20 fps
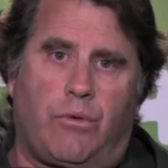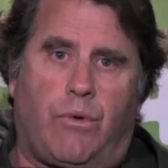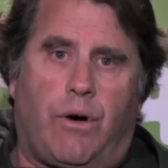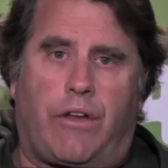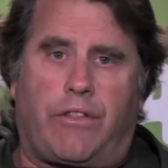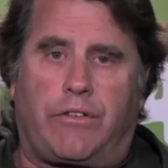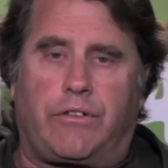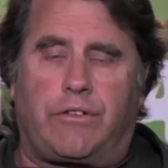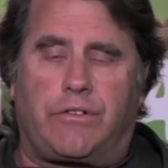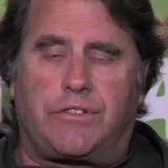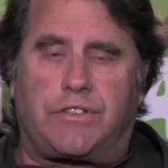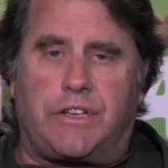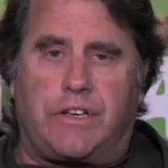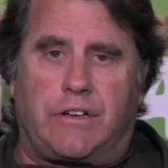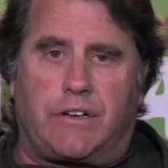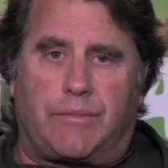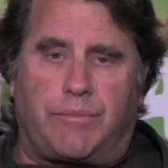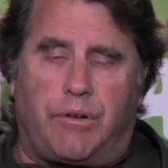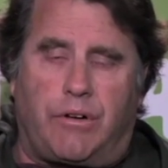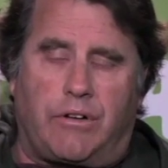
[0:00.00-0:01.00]
while the New
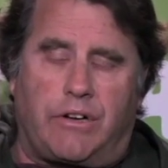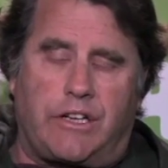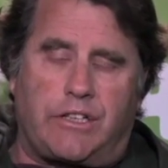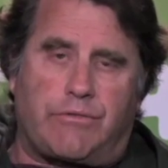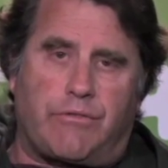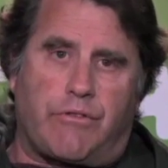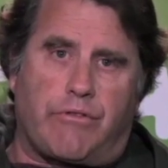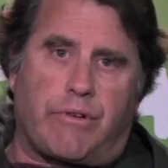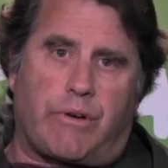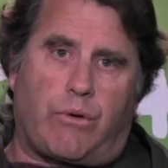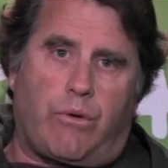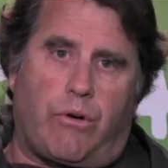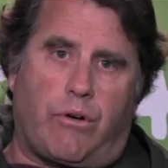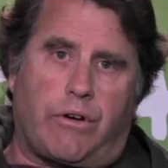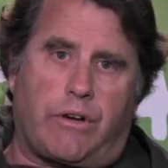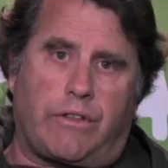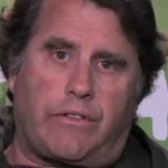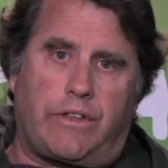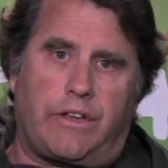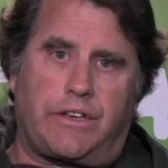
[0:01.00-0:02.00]
Zealand police were
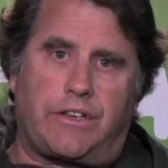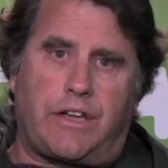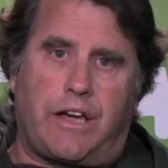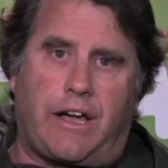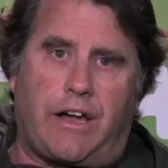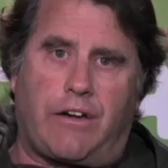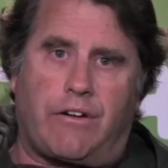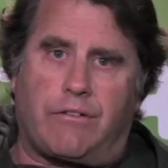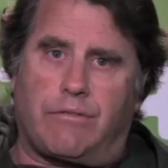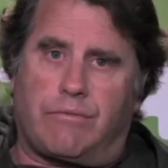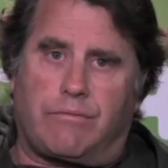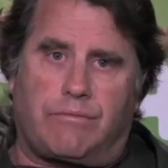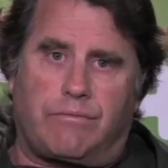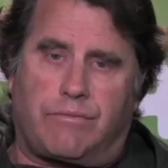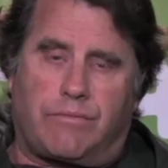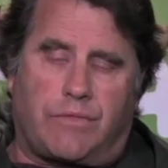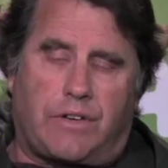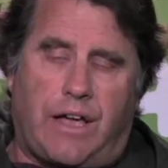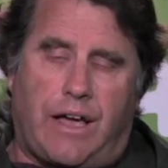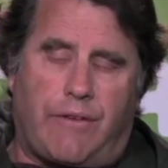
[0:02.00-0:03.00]
recording the entire
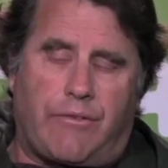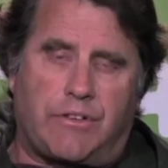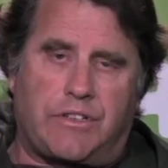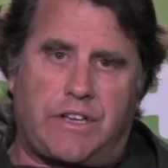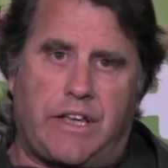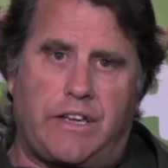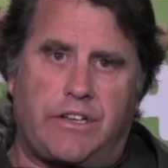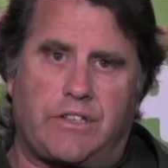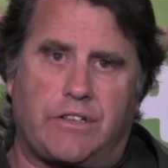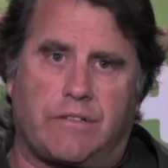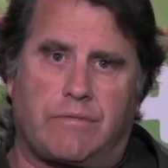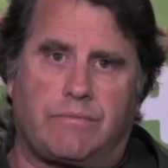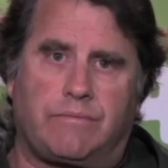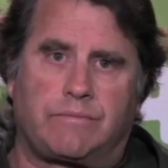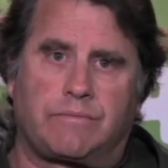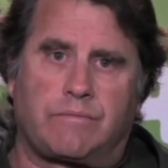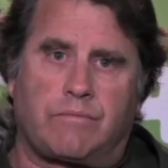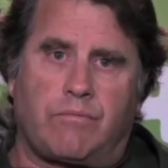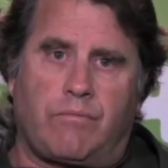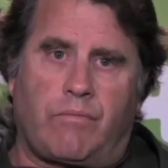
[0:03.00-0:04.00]
conversation,
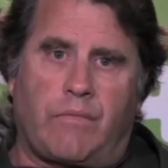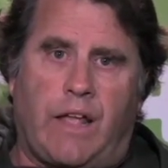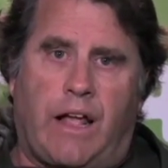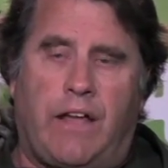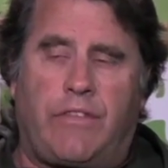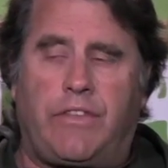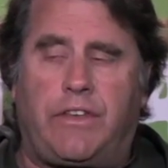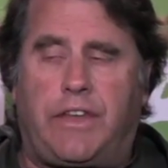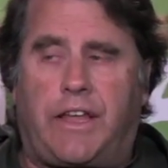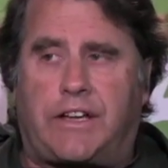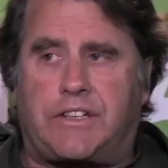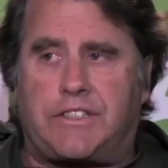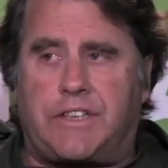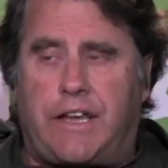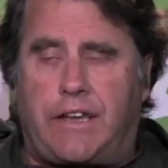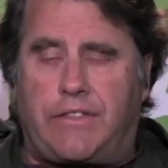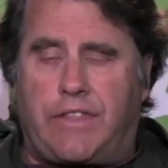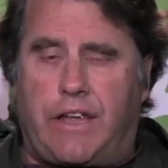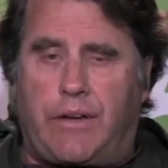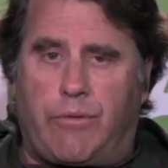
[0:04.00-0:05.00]
and the next
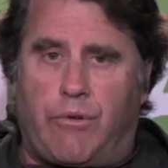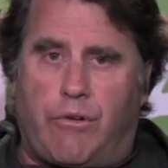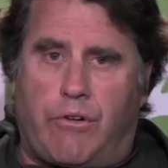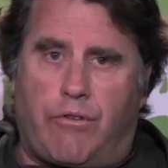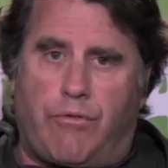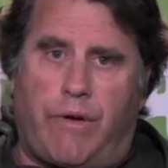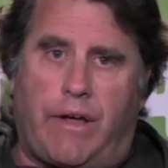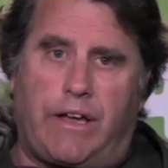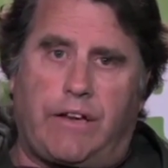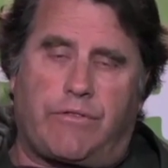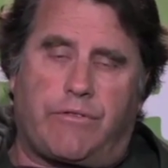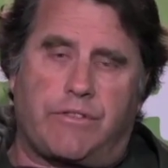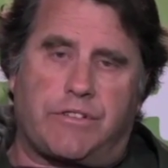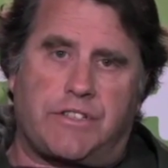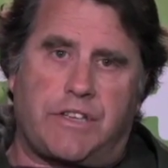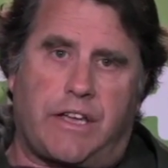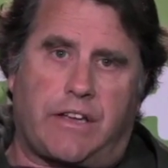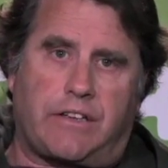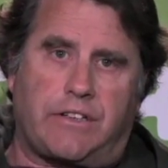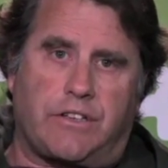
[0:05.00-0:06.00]
day they were arraigned for
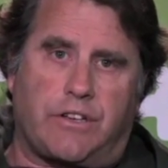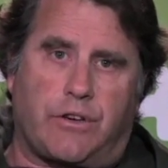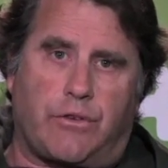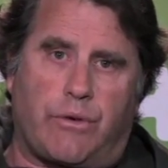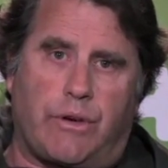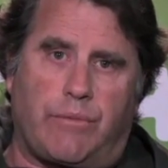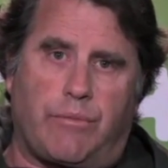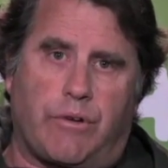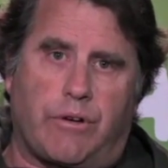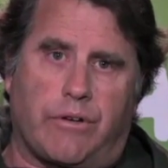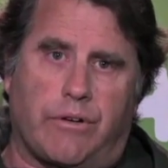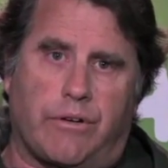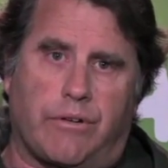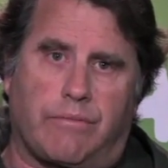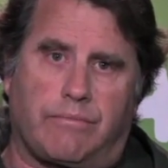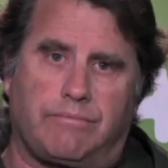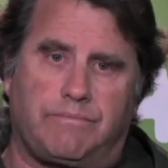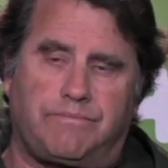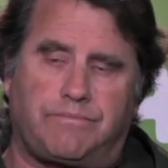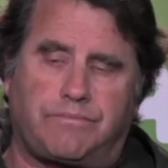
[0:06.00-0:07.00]
second degree murder.